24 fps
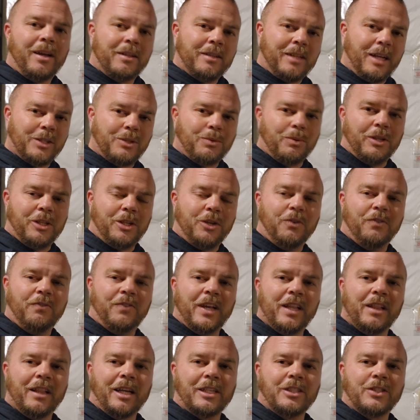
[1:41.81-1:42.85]
That's what the
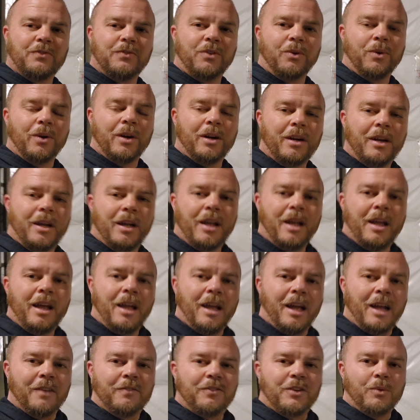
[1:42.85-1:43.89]
UV light's for.
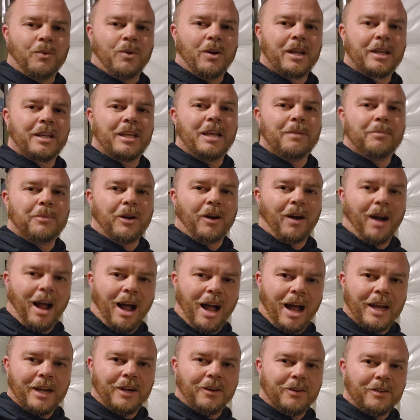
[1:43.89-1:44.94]
And if you want to keep your
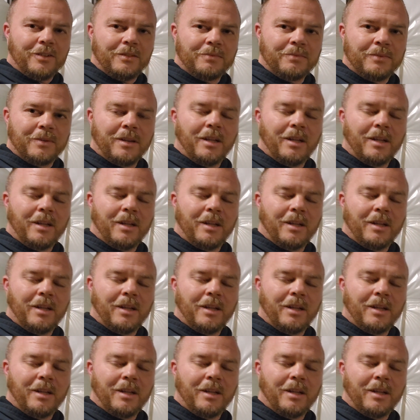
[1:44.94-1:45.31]
iron